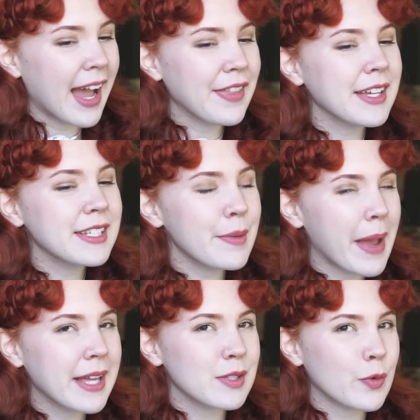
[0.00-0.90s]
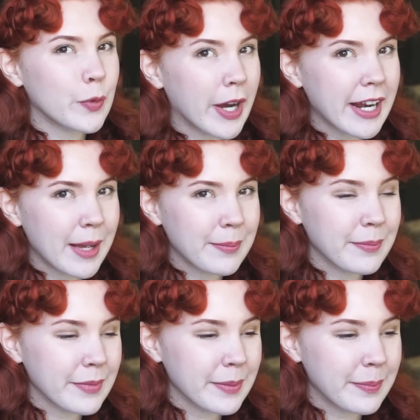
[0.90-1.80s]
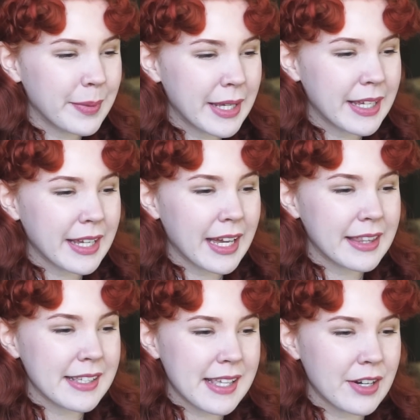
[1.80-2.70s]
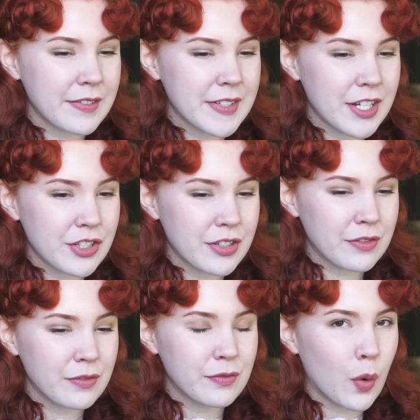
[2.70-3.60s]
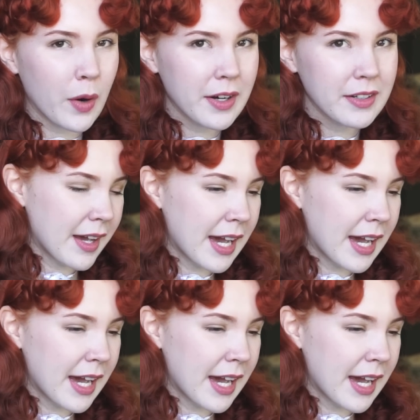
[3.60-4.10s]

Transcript: I think it depends what I'm being at the center of attention for.